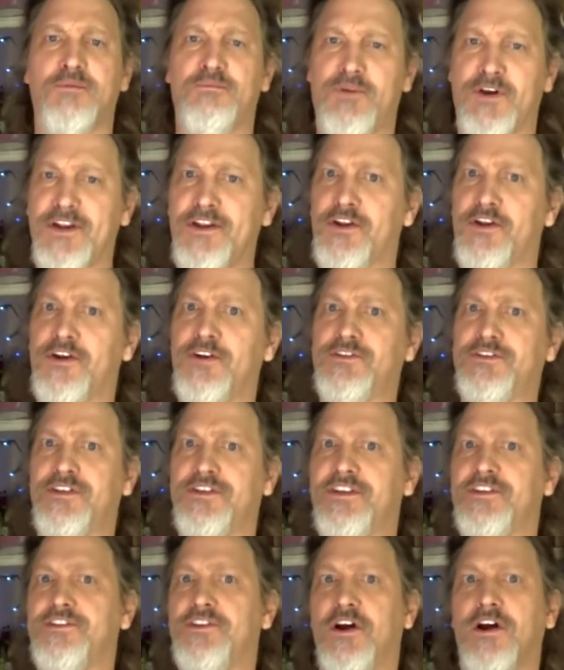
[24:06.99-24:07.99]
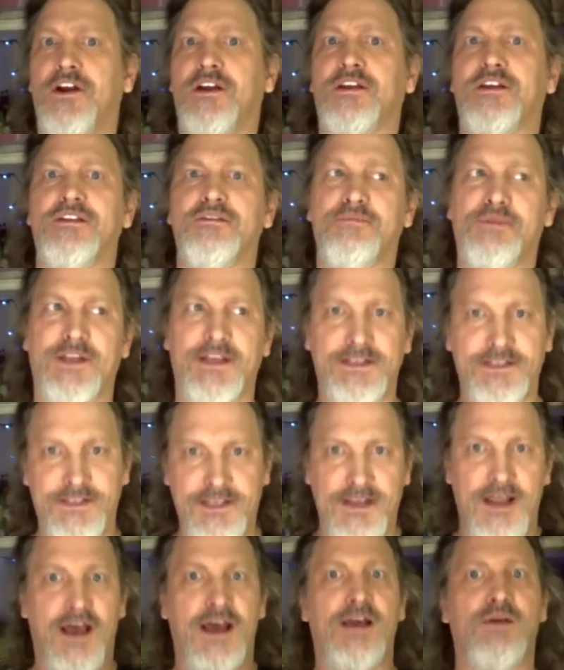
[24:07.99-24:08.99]
bring her to the darkened place,
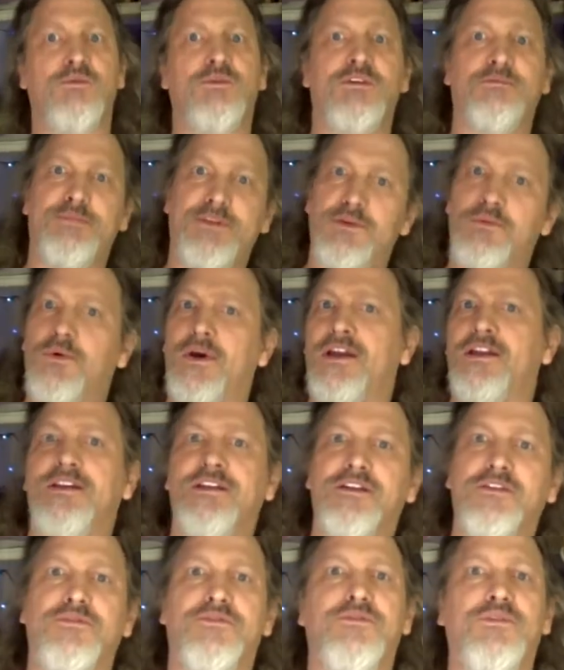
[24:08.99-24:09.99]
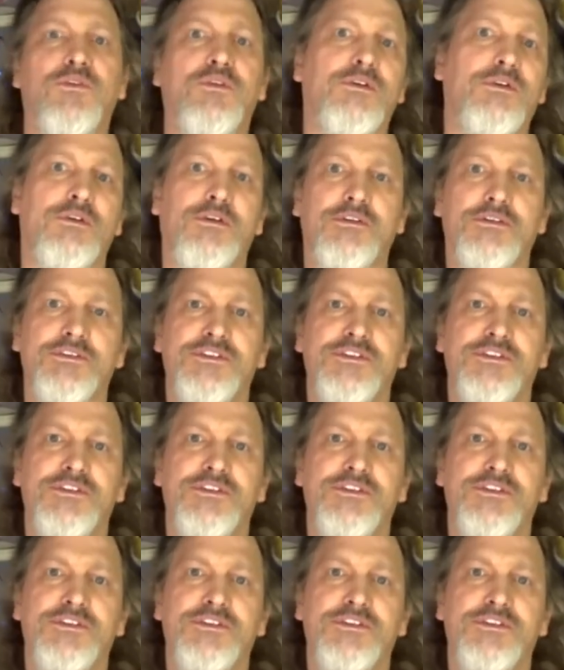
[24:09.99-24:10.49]
and I will be waiting for her.